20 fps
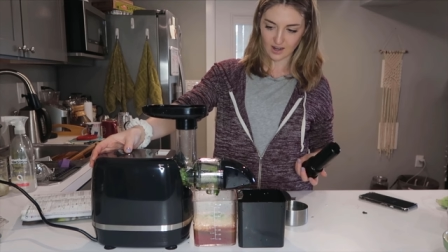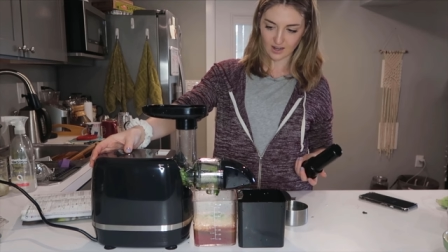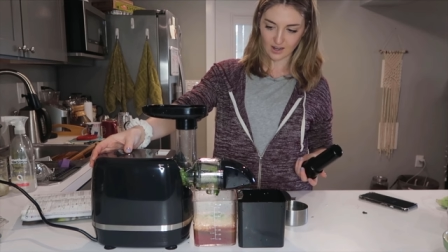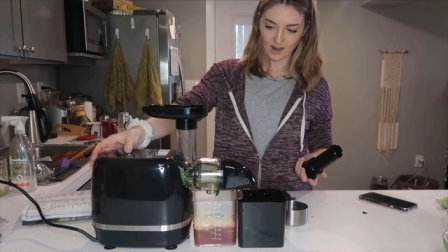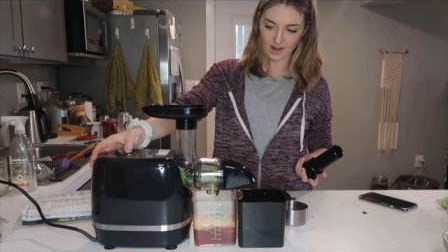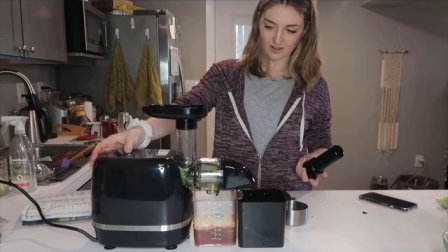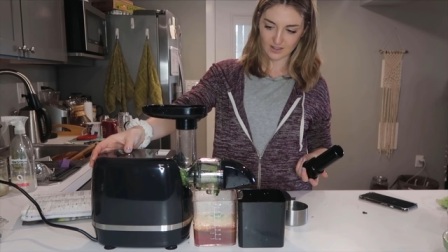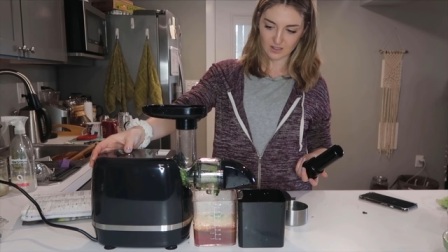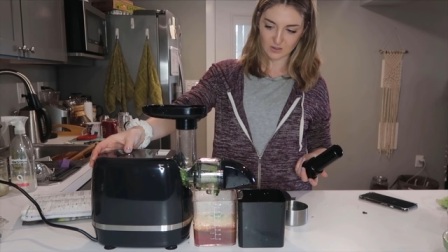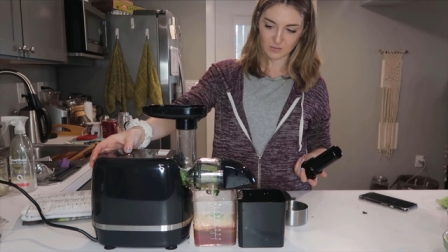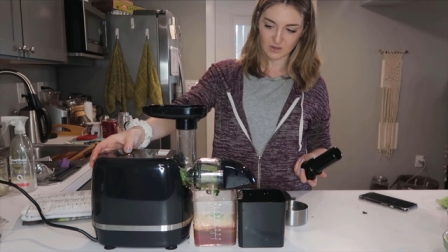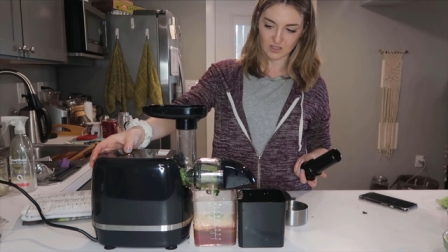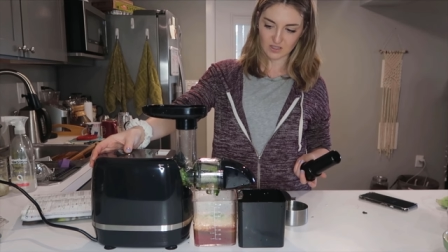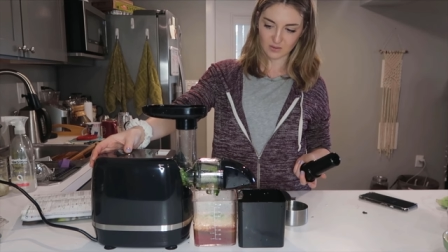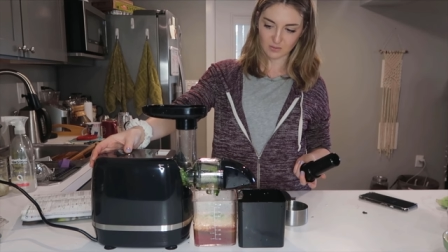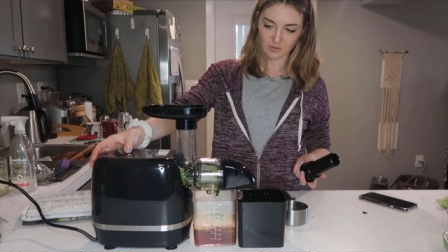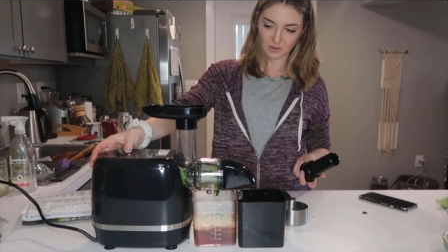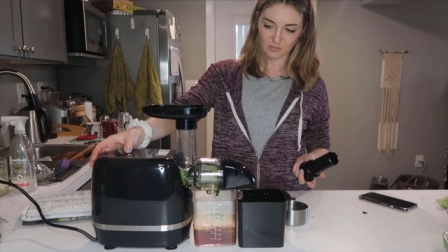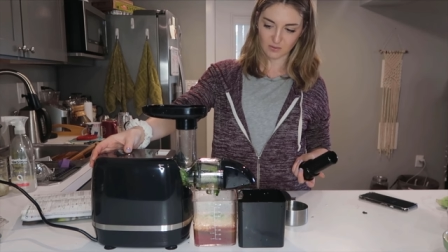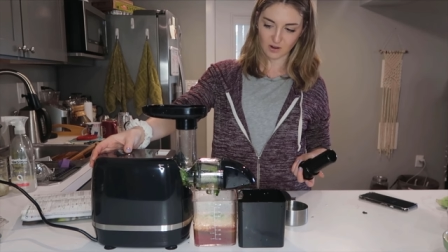it kind of speeds
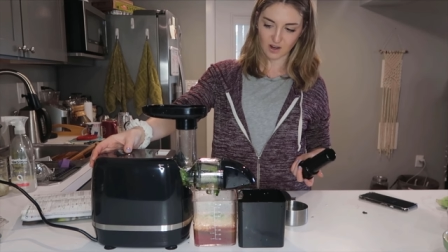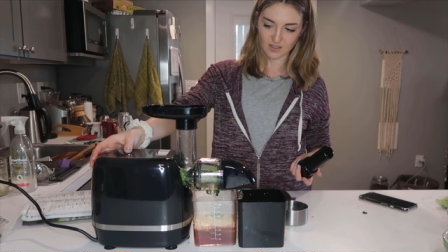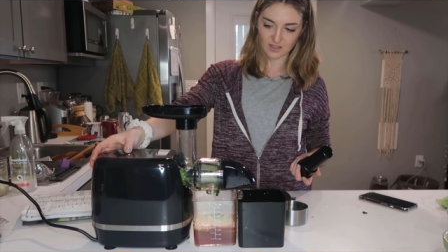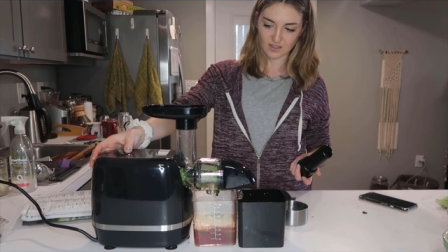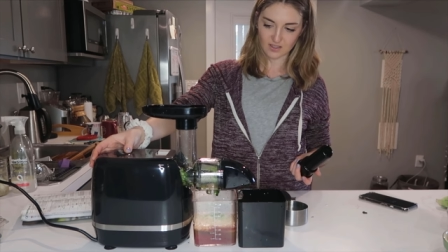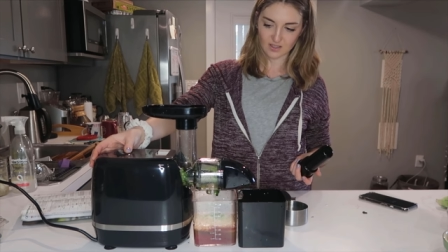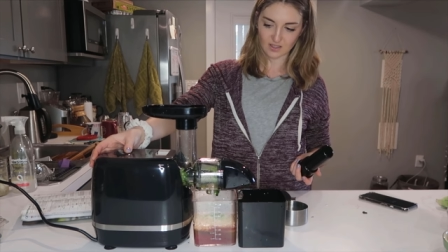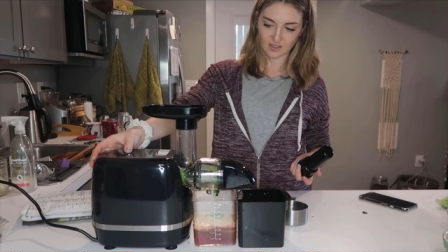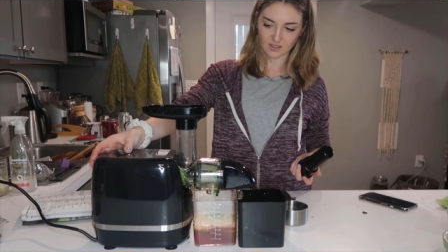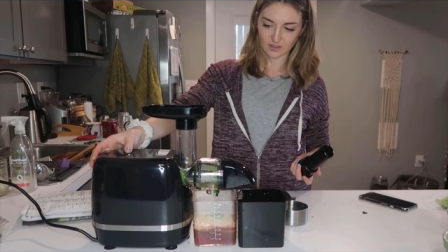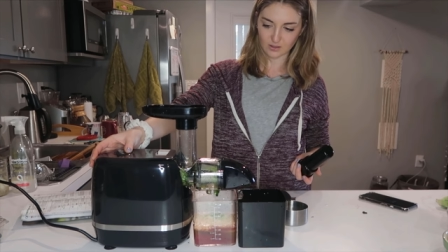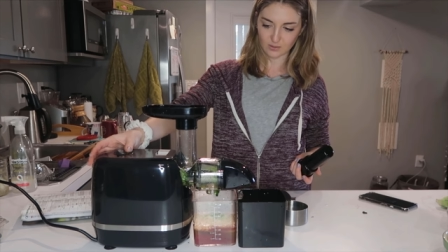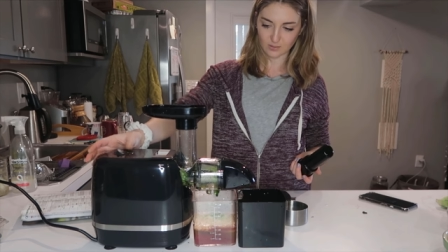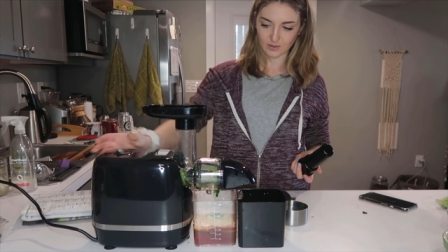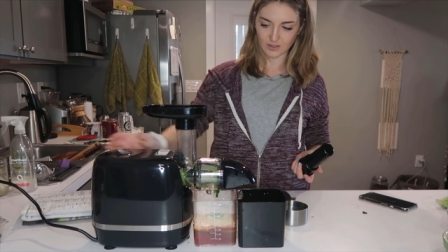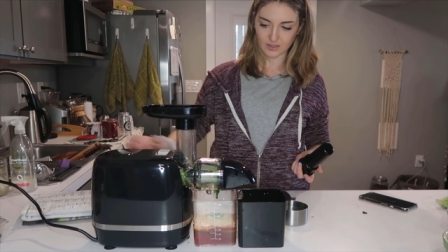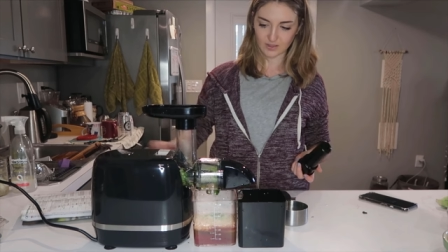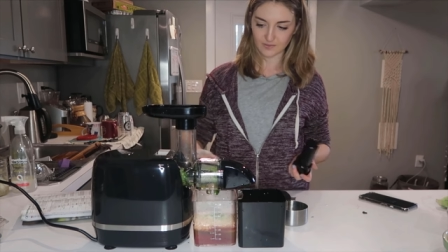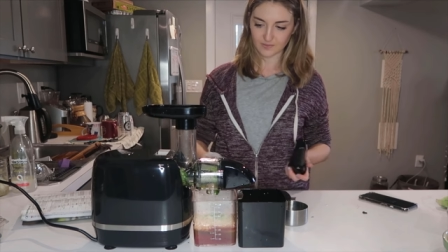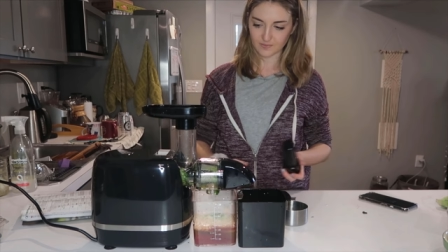up the process a little
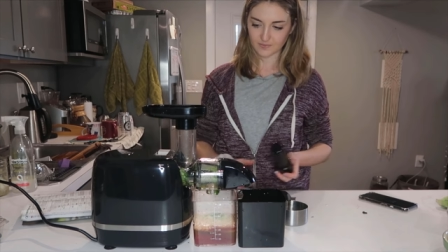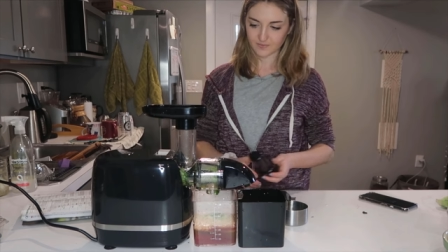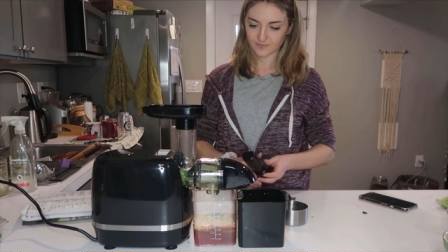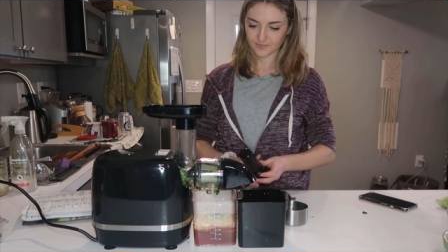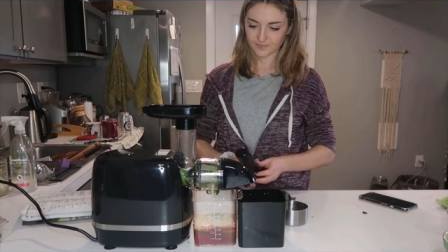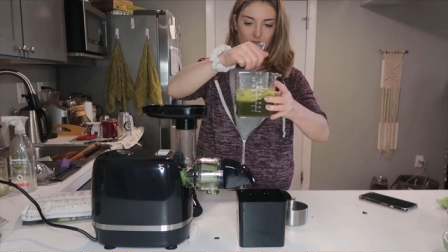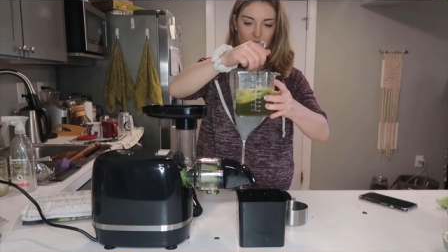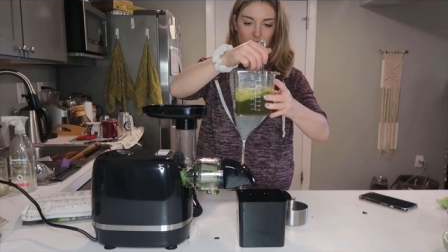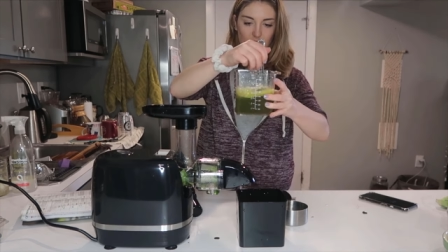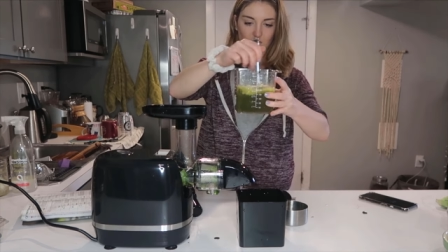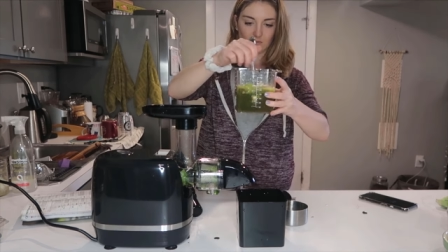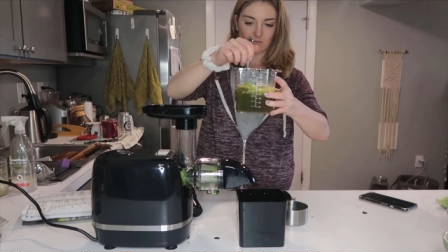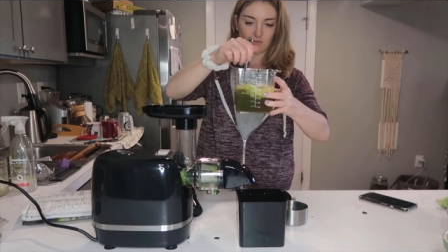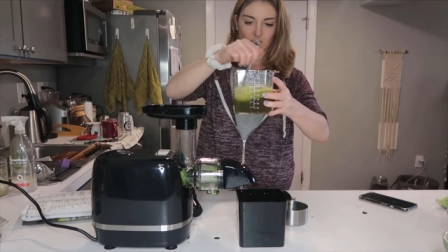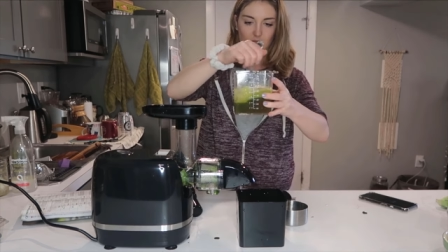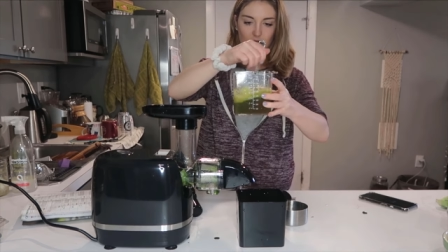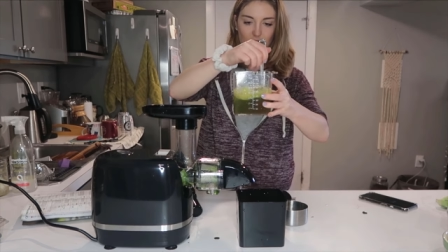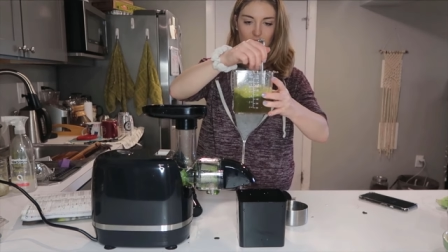bit.